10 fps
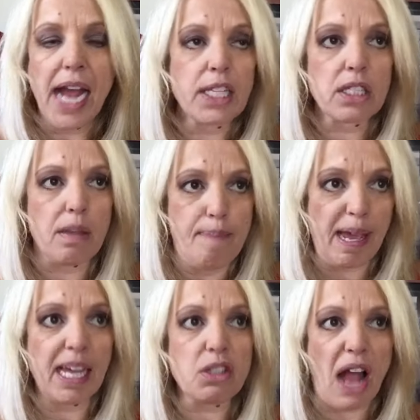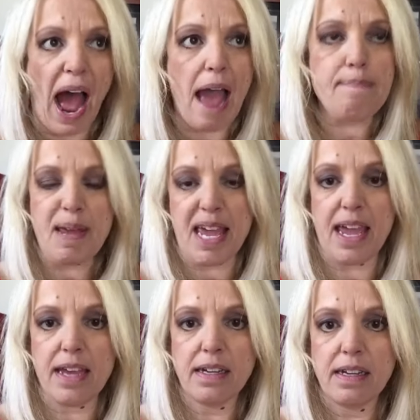It's the biggest
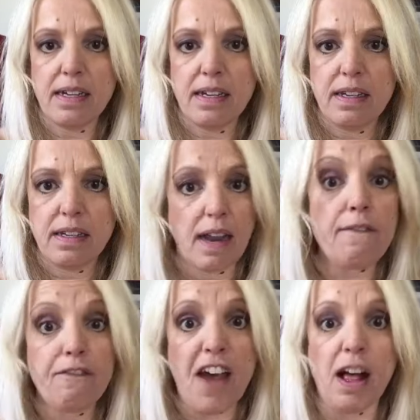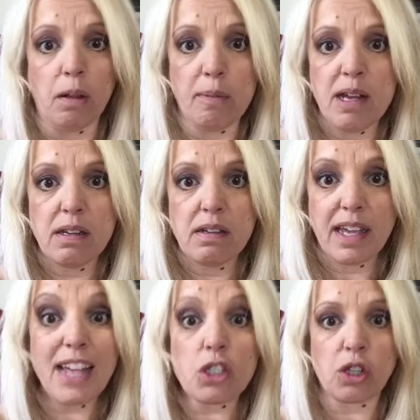IP in film
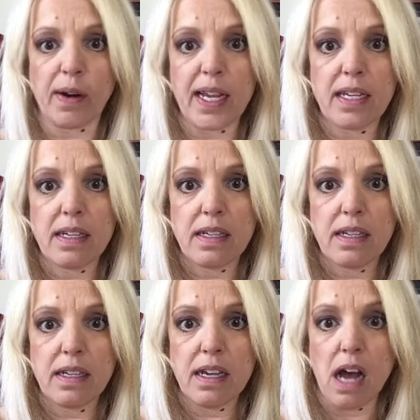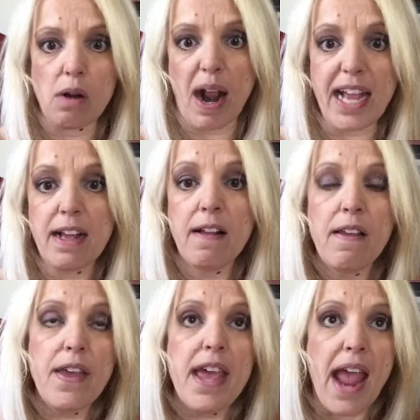history. All right.
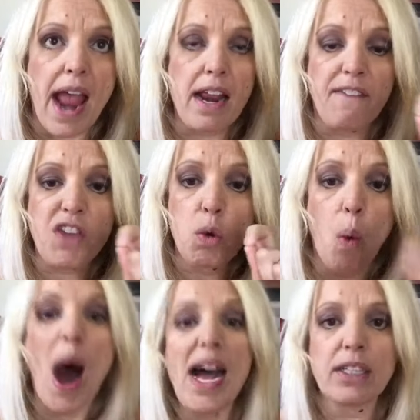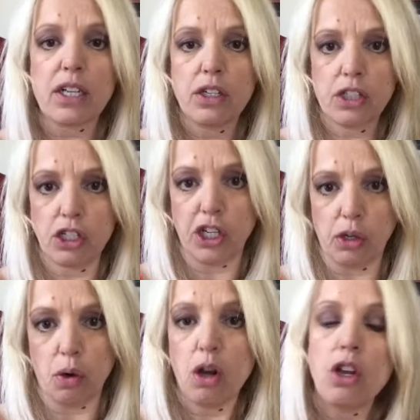And if you want to
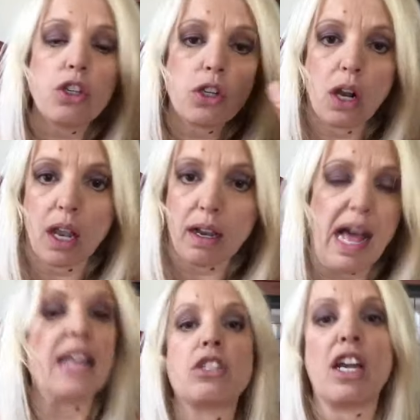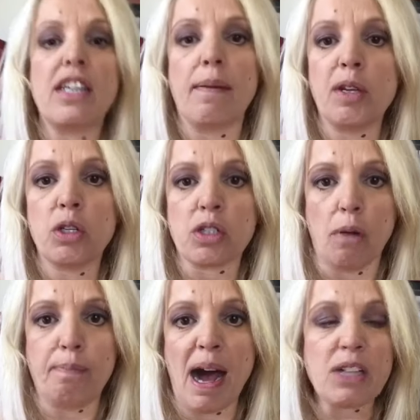do your little SJW
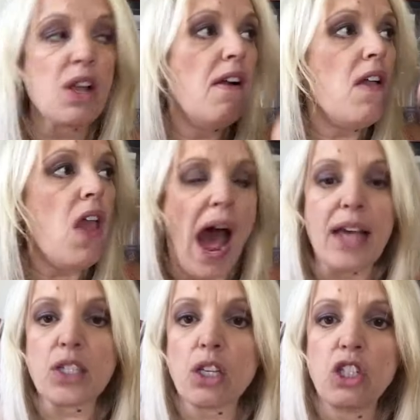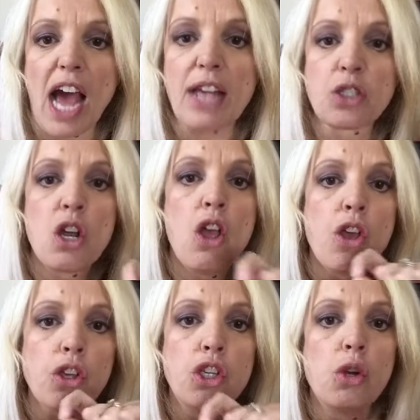soapbox, I suggest
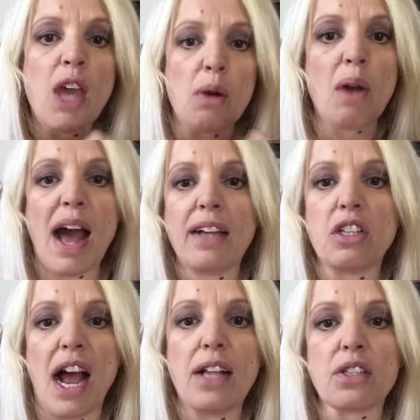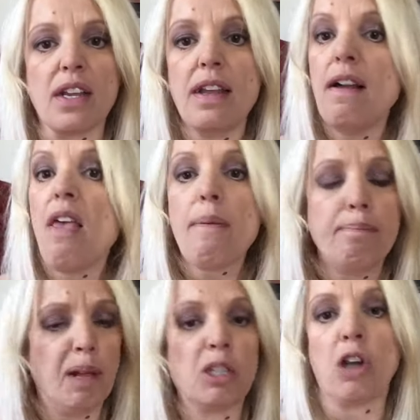you get Rian Johnson,
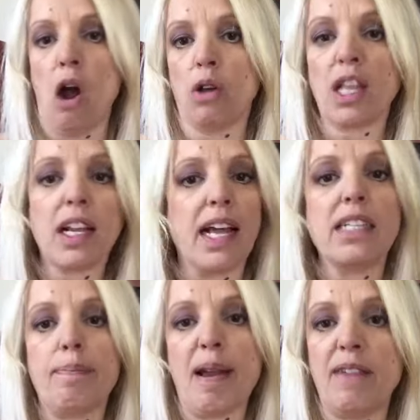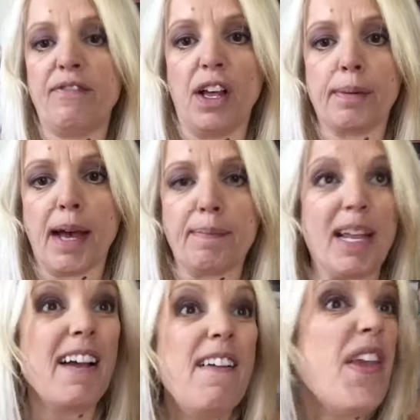build your own little independent film
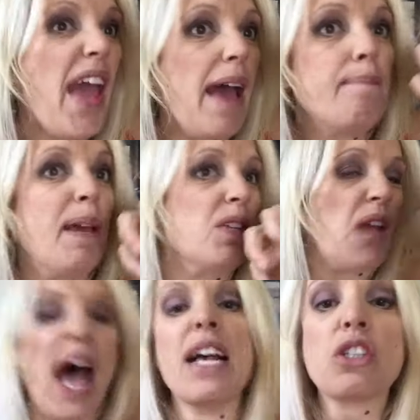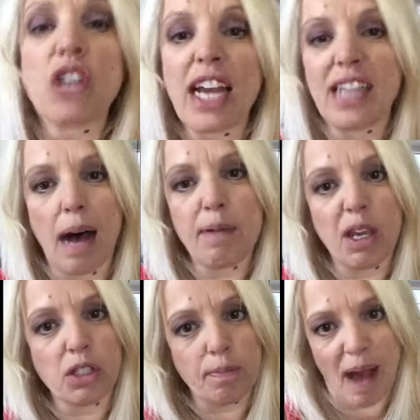company, and be as
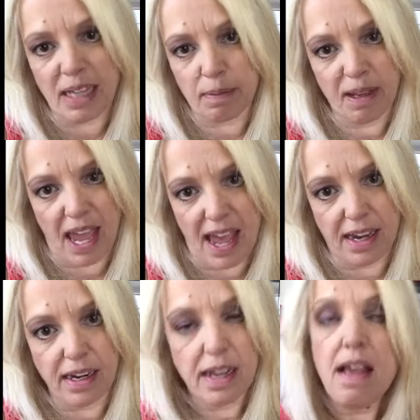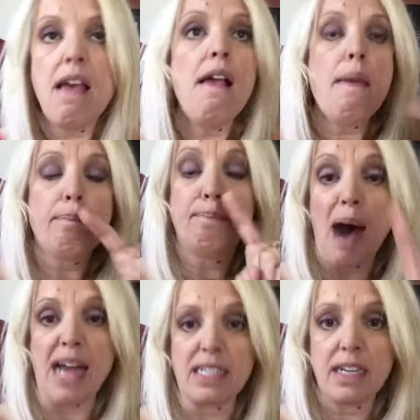SJW as you possibly can.
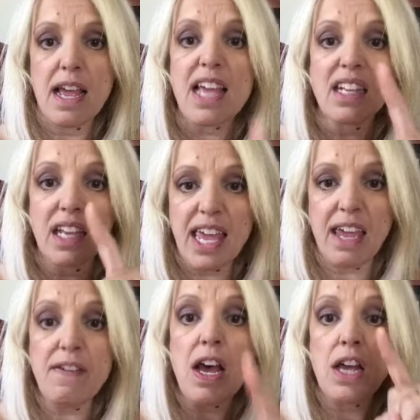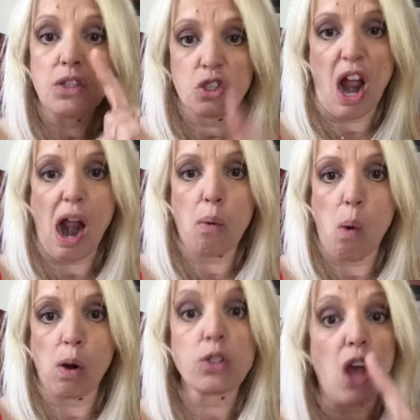But leave Star
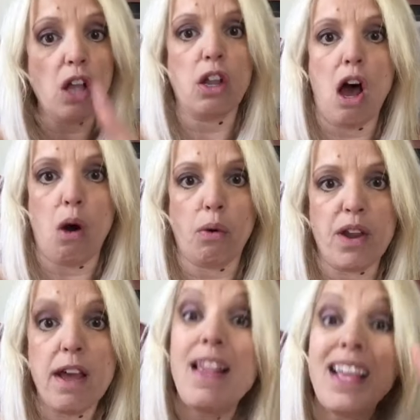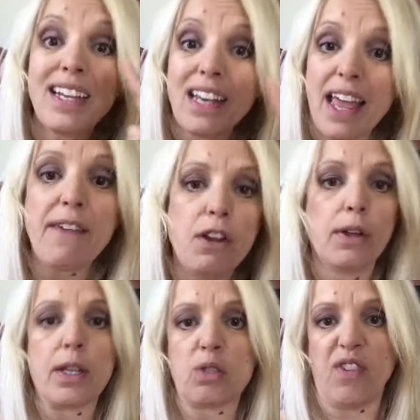Wars alone. Leave
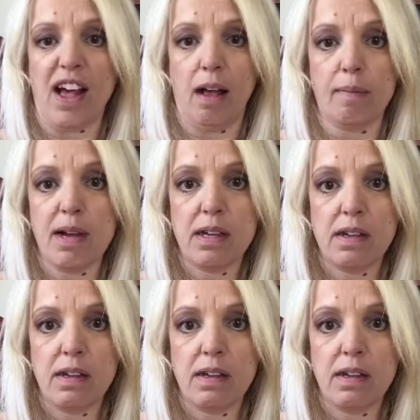Lucasfilm.